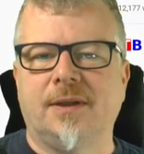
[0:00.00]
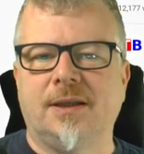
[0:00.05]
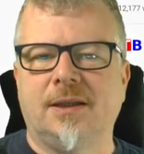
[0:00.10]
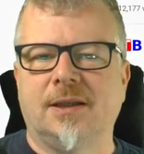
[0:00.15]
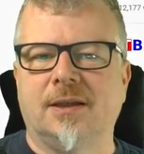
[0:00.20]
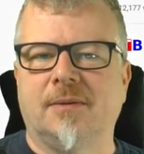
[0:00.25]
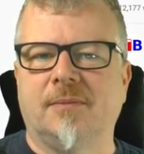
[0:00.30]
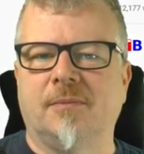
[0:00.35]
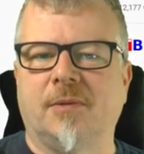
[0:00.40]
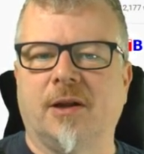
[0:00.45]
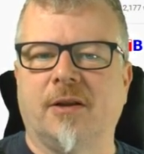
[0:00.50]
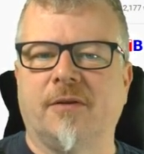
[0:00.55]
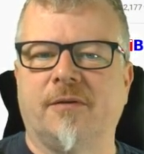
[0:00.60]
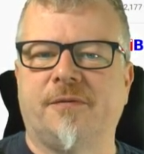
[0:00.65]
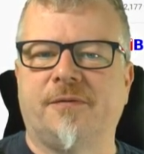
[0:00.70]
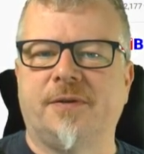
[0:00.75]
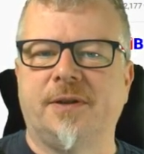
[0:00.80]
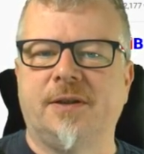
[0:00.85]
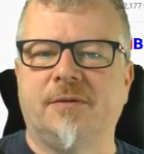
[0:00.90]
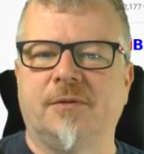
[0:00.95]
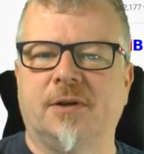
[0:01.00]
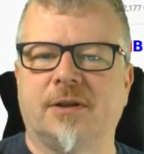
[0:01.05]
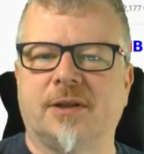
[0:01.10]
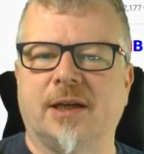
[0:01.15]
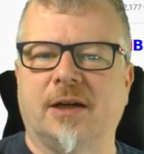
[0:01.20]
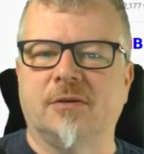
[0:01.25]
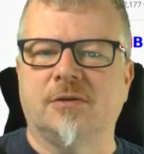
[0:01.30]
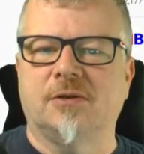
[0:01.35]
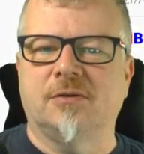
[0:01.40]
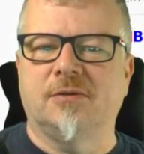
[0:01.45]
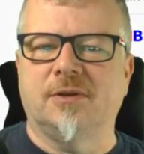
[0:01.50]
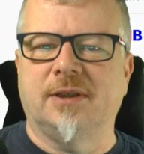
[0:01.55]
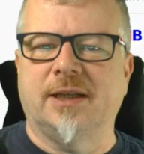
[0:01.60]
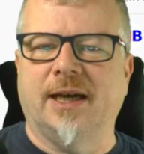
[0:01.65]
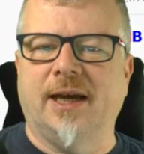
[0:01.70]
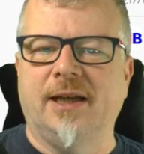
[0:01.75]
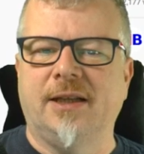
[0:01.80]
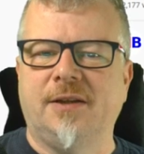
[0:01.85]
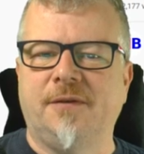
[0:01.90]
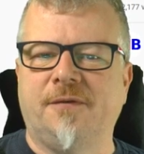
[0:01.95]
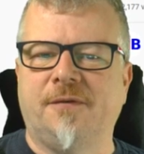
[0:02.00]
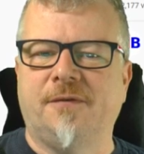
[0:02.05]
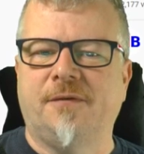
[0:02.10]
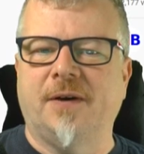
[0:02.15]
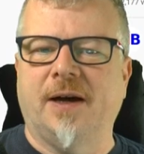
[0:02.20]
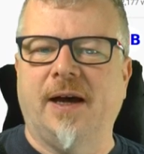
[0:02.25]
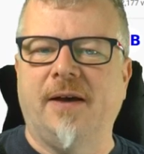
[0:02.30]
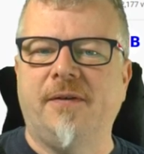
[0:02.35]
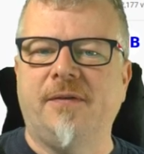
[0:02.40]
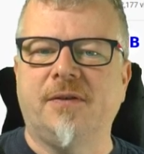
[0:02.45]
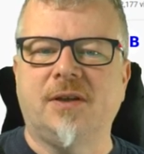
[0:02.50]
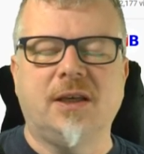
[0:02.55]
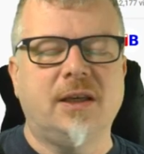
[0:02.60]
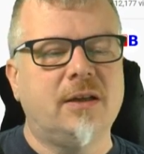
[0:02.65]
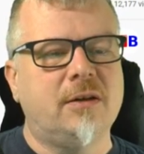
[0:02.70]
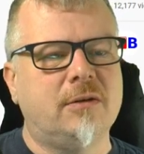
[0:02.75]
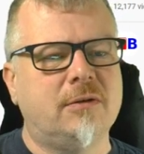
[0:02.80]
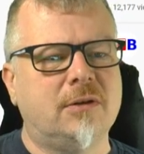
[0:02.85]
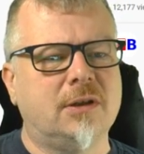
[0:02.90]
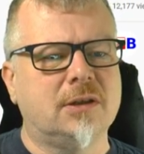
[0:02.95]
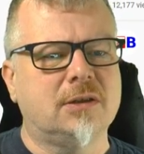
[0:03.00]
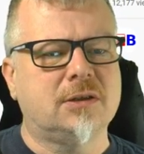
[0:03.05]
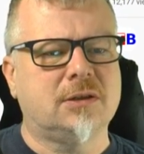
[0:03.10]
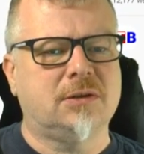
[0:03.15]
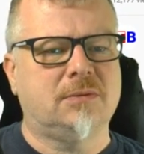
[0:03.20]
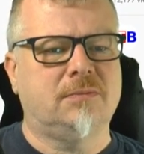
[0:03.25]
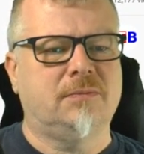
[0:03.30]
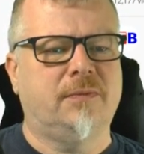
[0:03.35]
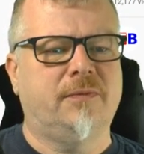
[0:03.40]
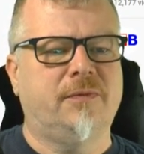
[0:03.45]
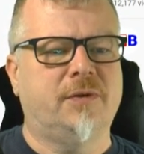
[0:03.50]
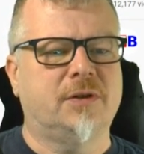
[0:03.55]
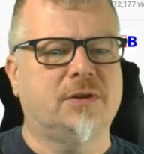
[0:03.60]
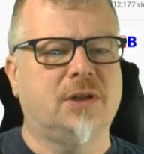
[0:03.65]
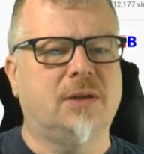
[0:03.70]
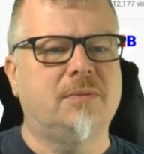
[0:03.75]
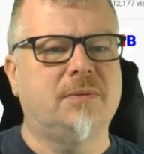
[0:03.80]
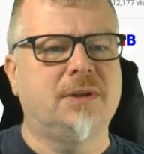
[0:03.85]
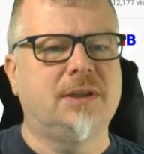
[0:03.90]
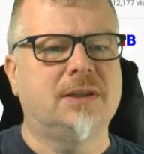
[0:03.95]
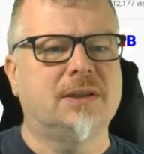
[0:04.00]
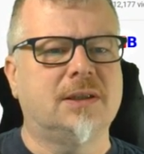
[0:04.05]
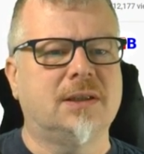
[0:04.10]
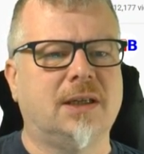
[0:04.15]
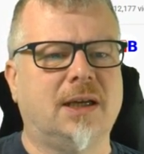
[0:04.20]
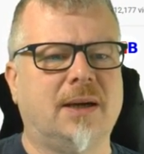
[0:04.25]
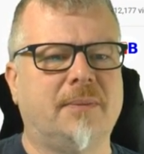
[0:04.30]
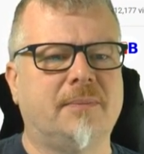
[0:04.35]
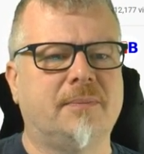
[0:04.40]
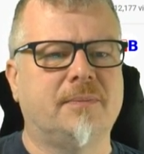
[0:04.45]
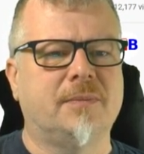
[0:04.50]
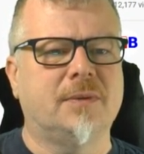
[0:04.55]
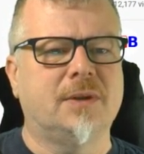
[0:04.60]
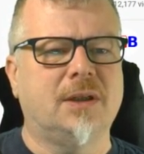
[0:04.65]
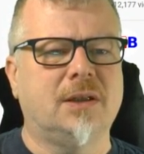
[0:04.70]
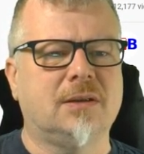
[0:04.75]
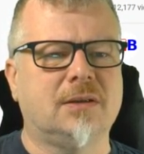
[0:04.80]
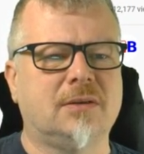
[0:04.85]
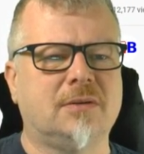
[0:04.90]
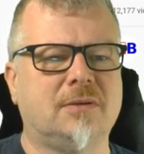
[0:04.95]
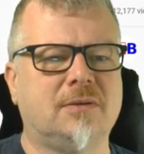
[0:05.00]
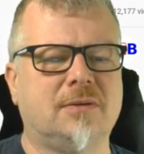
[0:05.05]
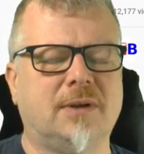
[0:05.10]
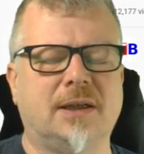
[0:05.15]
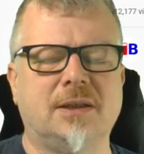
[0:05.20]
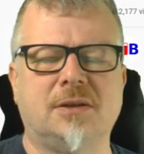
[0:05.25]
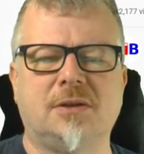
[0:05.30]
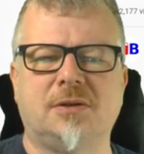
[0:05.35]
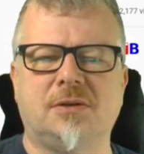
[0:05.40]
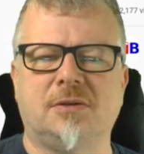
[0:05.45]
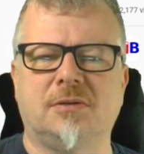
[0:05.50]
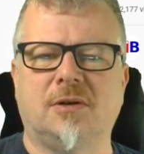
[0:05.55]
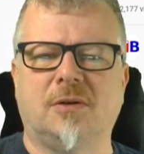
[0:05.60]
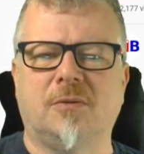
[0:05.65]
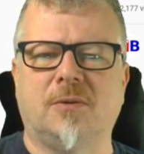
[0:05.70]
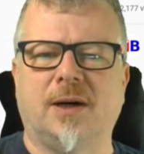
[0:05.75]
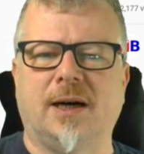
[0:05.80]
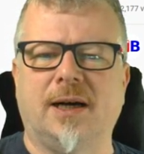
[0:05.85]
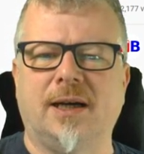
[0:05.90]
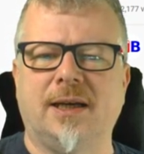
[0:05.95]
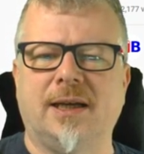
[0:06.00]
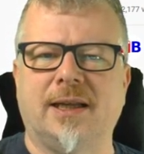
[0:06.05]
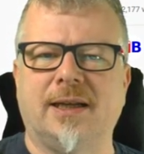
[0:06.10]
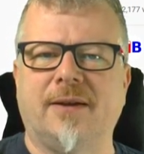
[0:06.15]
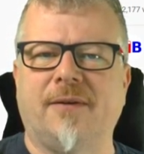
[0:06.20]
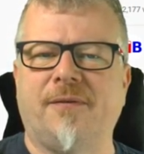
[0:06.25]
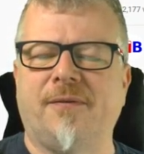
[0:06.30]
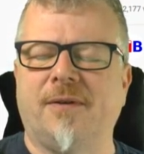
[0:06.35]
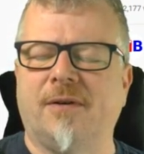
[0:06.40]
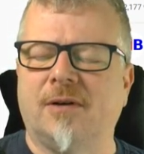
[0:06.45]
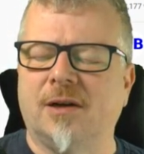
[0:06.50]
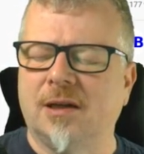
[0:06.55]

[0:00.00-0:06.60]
Model 3 were down to 95 kilowatts for some reason. I'm not quite sure why. And I've thought